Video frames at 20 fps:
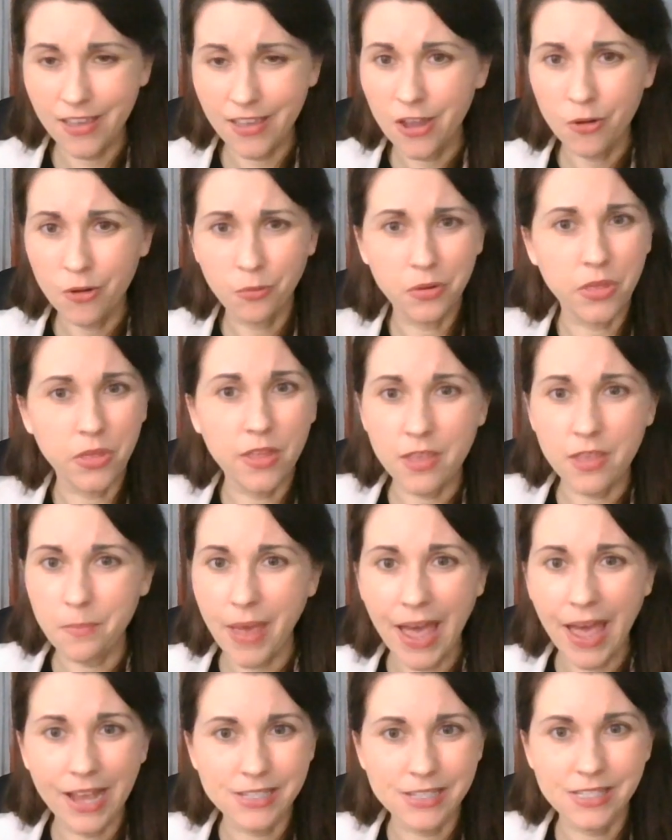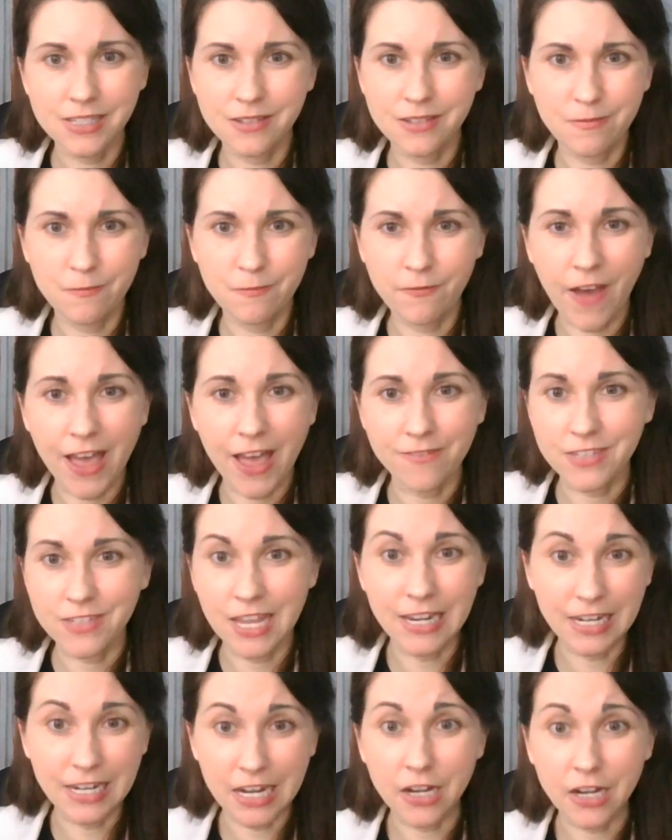within the past
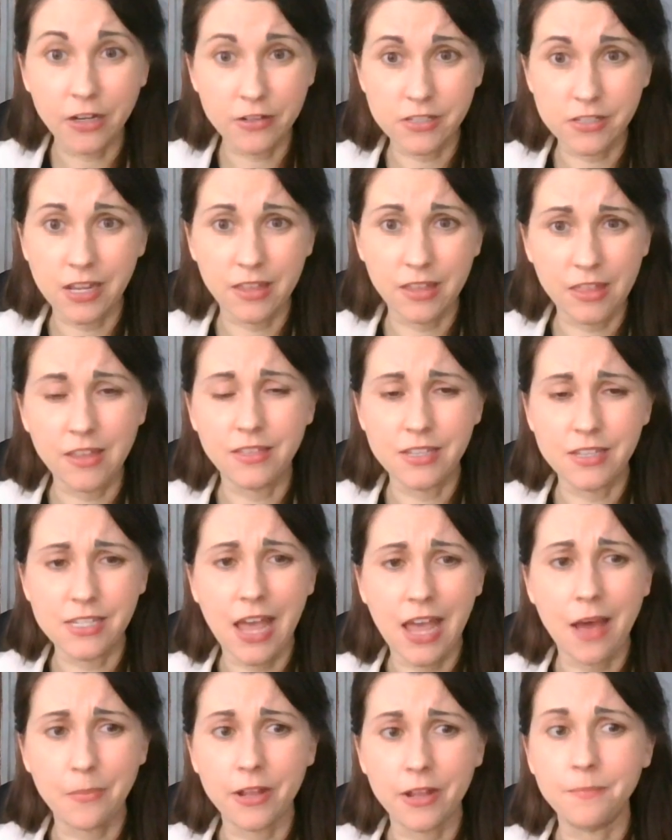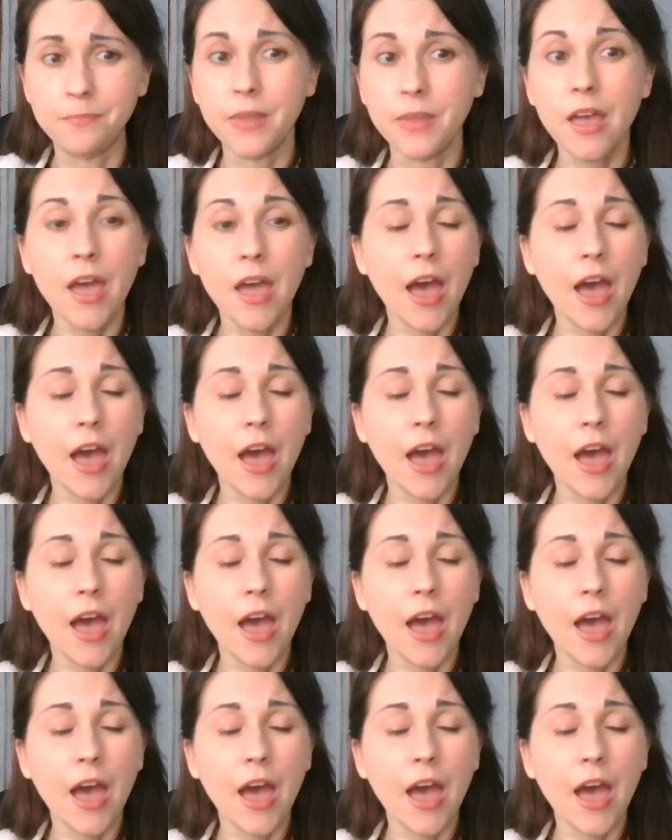5-10 years, I think this happened.